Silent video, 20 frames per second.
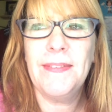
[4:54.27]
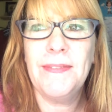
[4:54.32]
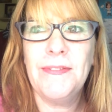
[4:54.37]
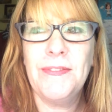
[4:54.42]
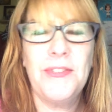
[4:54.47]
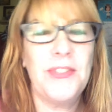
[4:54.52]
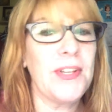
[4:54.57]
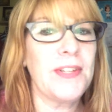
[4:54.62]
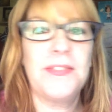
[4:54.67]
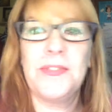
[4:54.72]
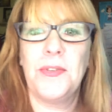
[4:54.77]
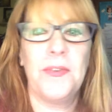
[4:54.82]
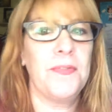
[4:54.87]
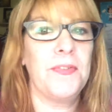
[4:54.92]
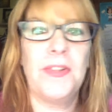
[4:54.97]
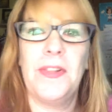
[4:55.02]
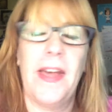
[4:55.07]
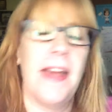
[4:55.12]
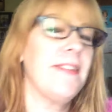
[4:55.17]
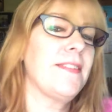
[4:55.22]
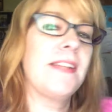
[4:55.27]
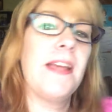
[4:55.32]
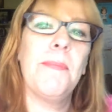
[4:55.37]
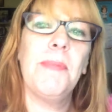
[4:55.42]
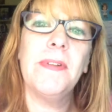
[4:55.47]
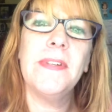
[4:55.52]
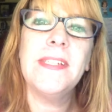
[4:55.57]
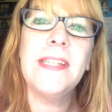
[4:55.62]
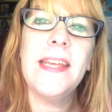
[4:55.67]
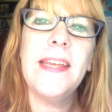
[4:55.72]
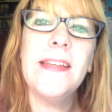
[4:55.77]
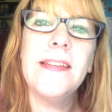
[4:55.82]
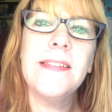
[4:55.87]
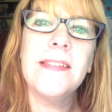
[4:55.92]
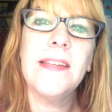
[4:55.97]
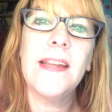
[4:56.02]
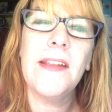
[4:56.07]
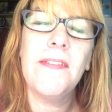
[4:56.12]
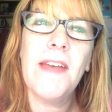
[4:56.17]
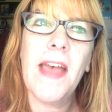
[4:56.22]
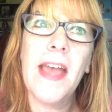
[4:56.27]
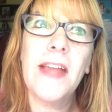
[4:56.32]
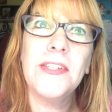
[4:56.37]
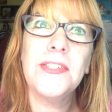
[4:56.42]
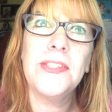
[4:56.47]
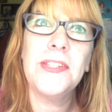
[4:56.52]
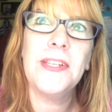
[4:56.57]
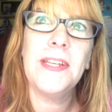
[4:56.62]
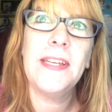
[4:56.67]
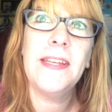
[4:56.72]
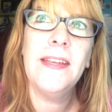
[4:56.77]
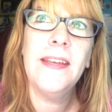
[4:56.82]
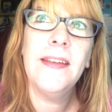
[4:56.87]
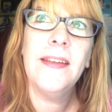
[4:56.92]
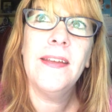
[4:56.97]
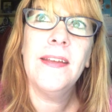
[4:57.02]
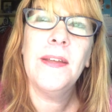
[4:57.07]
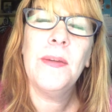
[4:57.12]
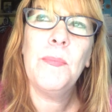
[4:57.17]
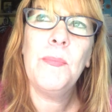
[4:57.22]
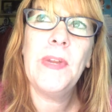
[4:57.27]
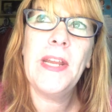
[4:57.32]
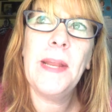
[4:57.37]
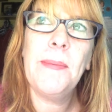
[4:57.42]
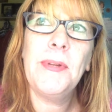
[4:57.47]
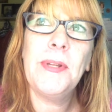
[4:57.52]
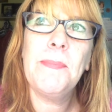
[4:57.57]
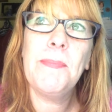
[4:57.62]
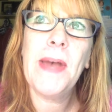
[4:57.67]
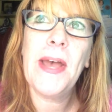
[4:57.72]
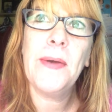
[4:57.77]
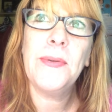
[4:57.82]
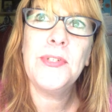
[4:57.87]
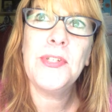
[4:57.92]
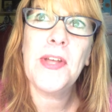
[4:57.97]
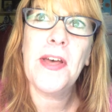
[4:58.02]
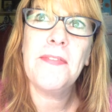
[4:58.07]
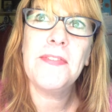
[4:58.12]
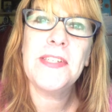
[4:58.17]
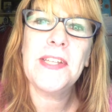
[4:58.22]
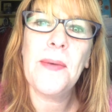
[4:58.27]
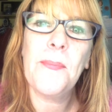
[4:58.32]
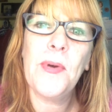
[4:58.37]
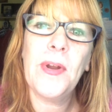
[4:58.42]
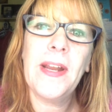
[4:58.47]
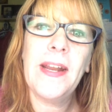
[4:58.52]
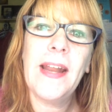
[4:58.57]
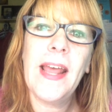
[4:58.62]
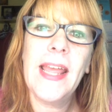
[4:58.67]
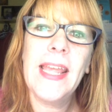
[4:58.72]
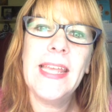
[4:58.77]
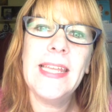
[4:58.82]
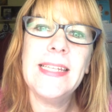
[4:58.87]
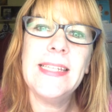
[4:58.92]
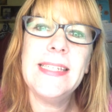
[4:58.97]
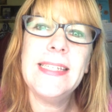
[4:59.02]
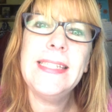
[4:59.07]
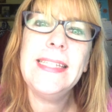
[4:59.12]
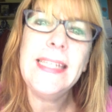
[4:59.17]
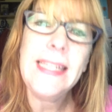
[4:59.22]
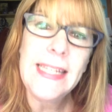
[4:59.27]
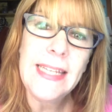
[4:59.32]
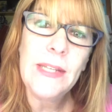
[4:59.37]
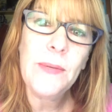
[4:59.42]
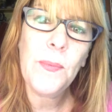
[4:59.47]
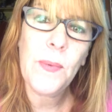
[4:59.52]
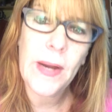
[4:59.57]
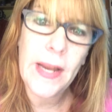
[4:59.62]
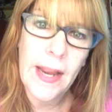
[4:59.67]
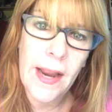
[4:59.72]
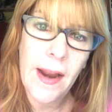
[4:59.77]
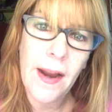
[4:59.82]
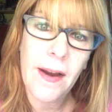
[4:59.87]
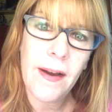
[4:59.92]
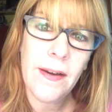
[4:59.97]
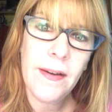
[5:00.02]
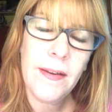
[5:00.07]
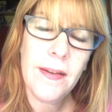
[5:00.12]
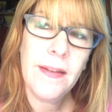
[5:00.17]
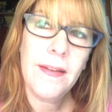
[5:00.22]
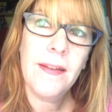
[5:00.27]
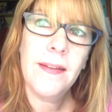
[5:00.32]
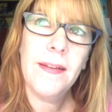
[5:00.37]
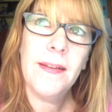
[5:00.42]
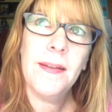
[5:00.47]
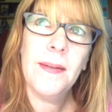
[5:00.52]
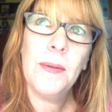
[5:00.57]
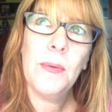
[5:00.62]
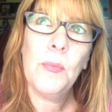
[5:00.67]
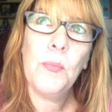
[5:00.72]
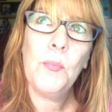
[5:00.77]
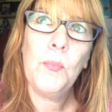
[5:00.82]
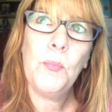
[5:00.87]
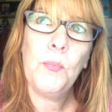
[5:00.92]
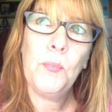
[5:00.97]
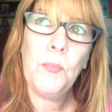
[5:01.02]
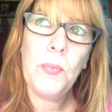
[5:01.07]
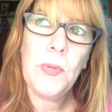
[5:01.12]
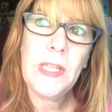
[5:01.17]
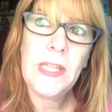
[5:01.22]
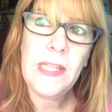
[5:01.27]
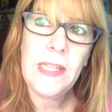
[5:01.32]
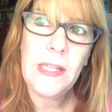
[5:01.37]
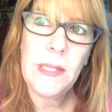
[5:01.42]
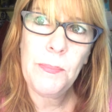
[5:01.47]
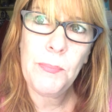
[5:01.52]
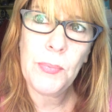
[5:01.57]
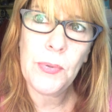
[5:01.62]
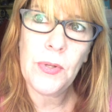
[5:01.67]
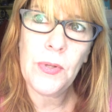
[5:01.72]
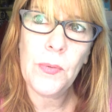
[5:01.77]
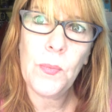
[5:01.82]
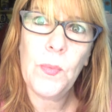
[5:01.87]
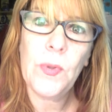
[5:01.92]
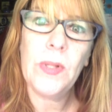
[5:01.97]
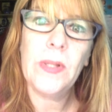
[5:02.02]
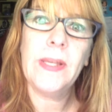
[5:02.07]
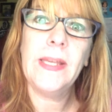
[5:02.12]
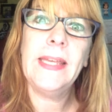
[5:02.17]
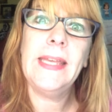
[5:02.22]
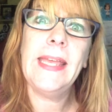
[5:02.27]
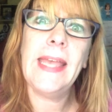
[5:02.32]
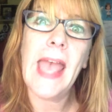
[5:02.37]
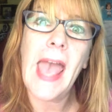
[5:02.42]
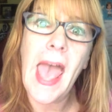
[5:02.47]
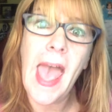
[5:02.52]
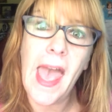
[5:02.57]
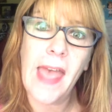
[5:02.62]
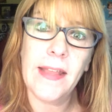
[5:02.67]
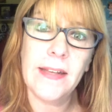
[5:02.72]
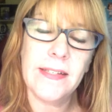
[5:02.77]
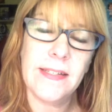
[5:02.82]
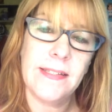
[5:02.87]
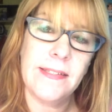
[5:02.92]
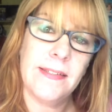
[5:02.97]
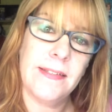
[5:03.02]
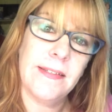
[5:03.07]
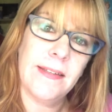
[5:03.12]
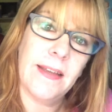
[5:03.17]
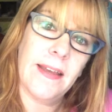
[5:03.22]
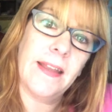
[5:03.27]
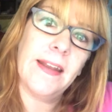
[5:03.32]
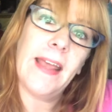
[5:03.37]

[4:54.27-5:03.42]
just over the last couple of days that I've actually been able to bounce off someone, and I can see where people will get an